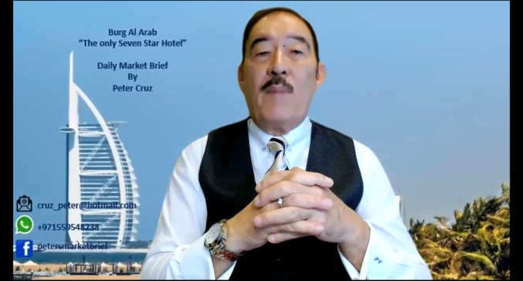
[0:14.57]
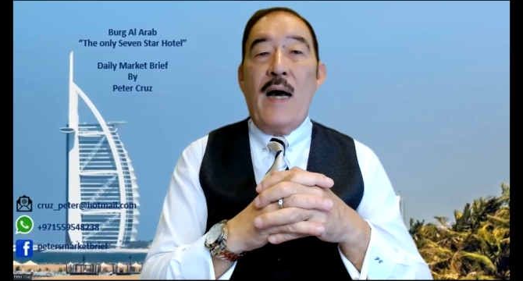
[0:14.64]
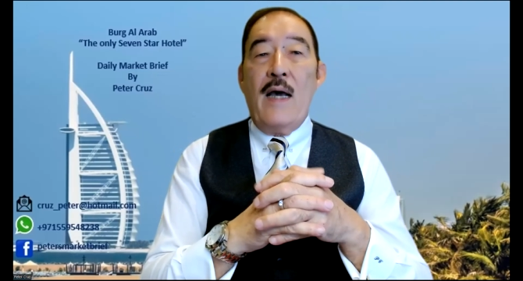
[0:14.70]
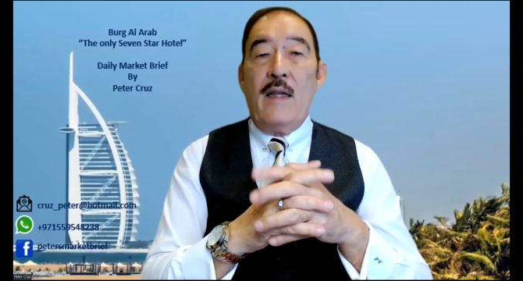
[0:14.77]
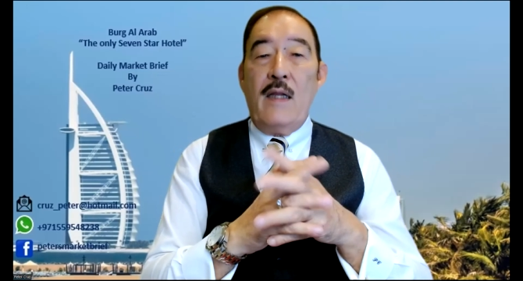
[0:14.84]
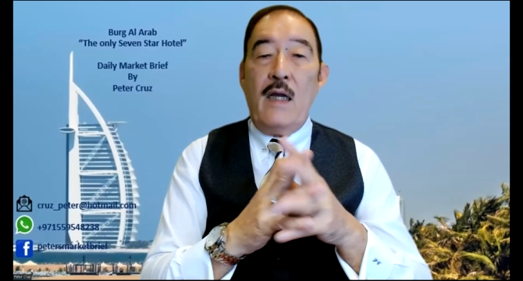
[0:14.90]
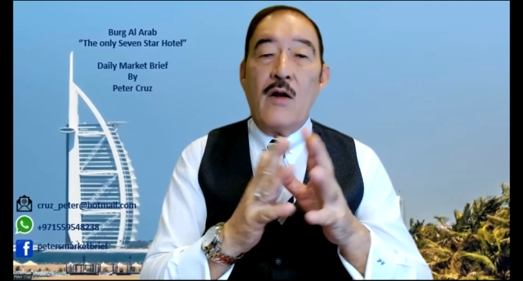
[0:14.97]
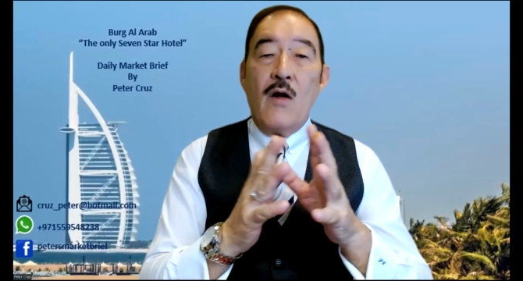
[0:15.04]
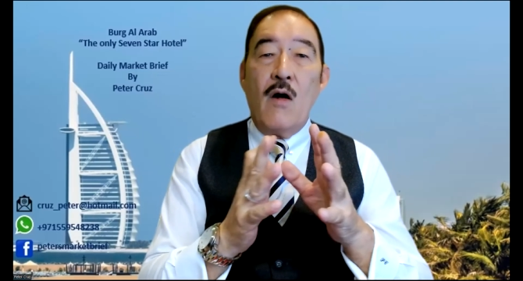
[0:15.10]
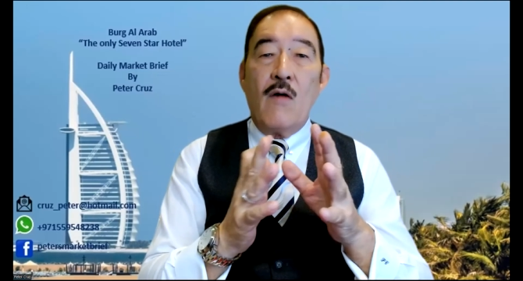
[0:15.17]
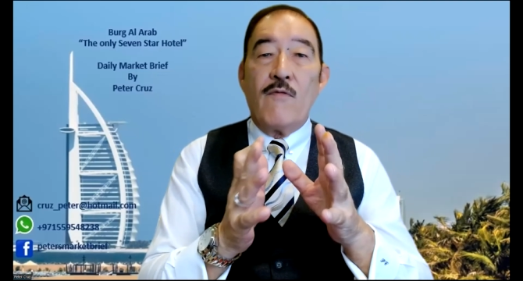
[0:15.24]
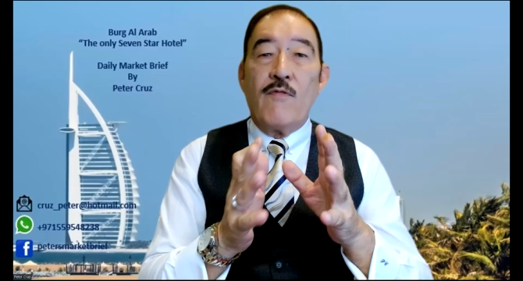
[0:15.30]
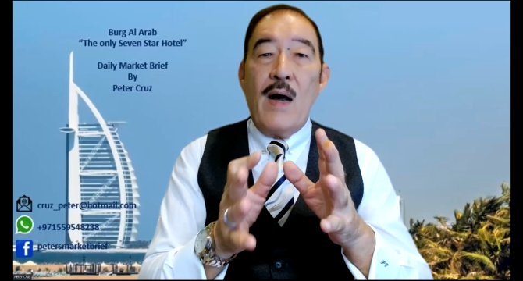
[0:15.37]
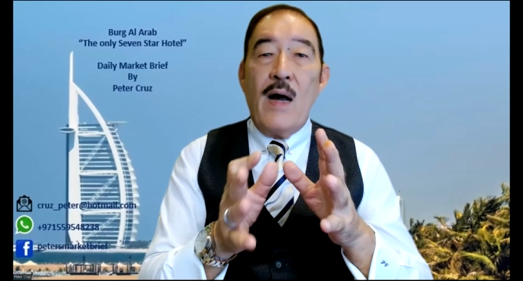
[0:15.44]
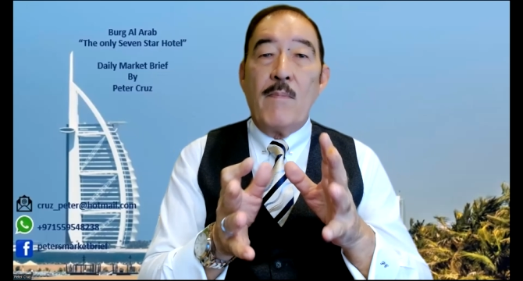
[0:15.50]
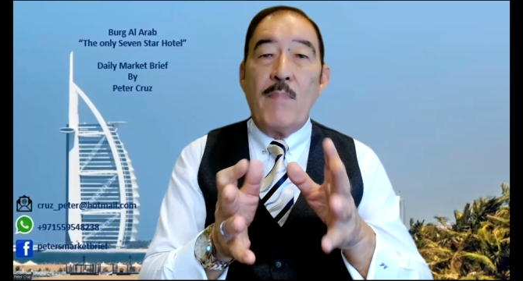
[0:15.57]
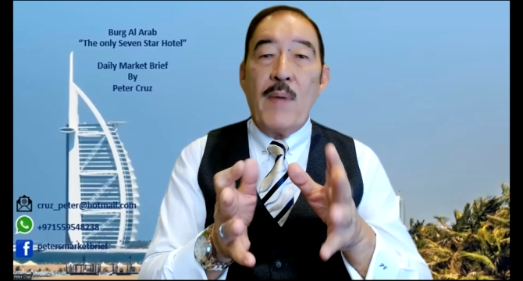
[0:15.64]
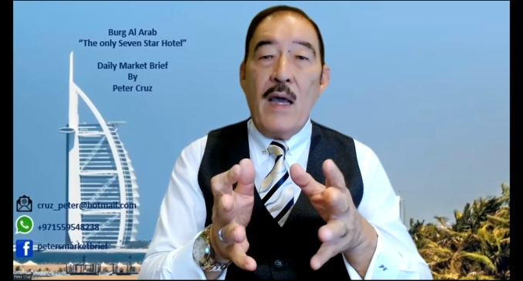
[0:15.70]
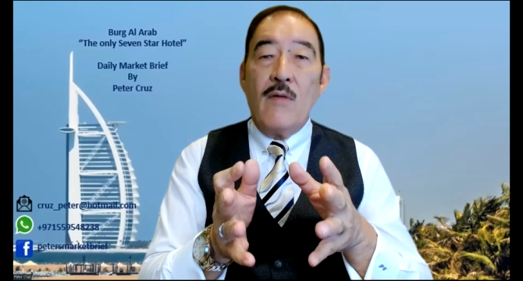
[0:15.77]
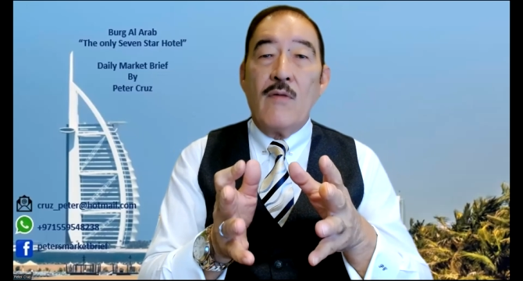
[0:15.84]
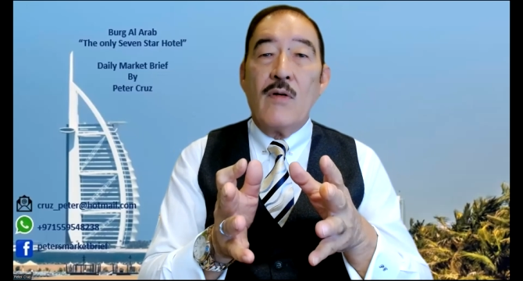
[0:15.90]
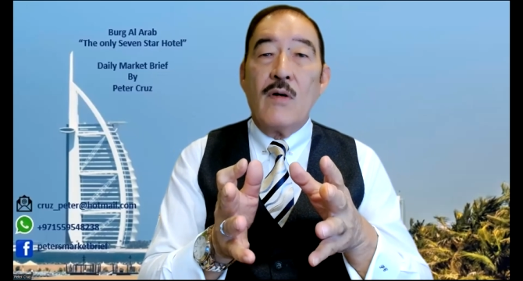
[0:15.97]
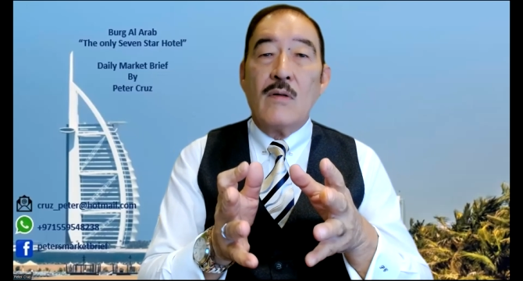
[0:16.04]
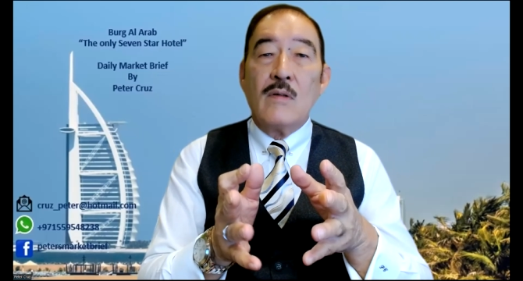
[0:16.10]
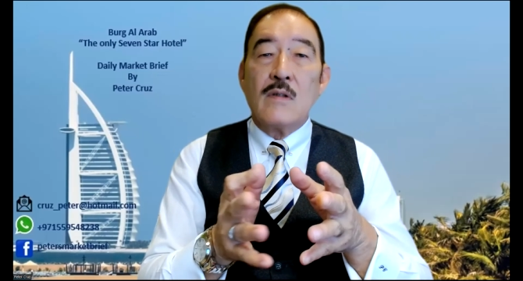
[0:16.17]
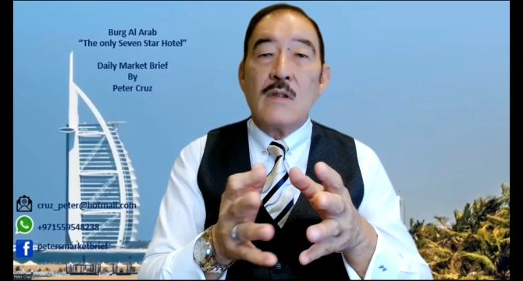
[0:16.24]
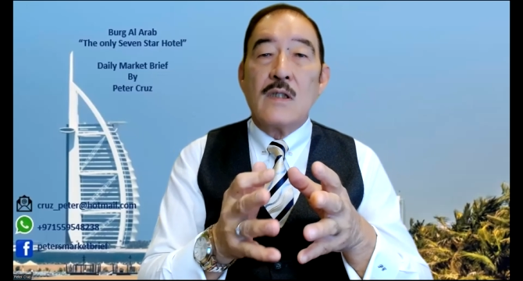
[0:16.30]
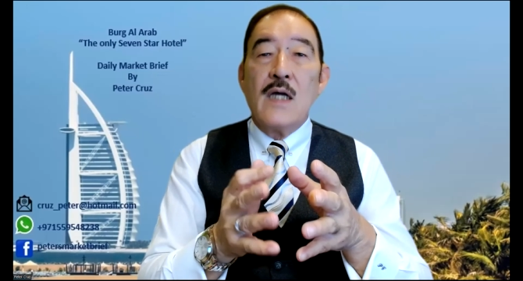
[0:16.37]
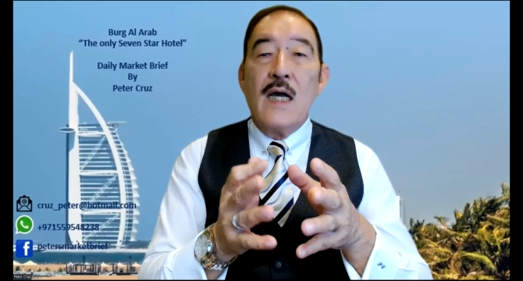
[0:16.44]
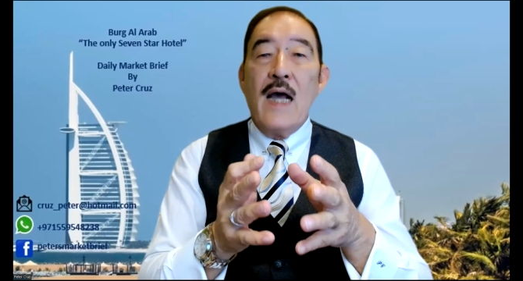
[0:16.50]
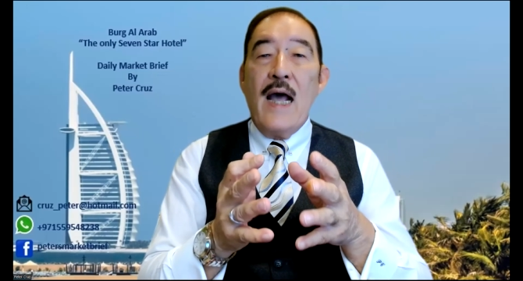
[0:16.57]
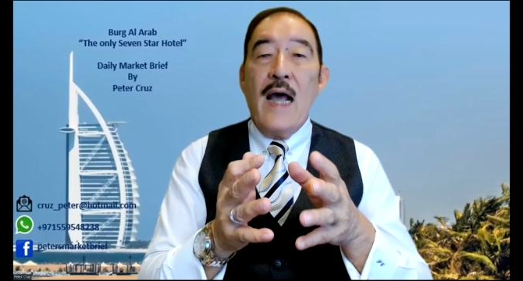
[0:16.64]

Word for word: by the non farm payrolls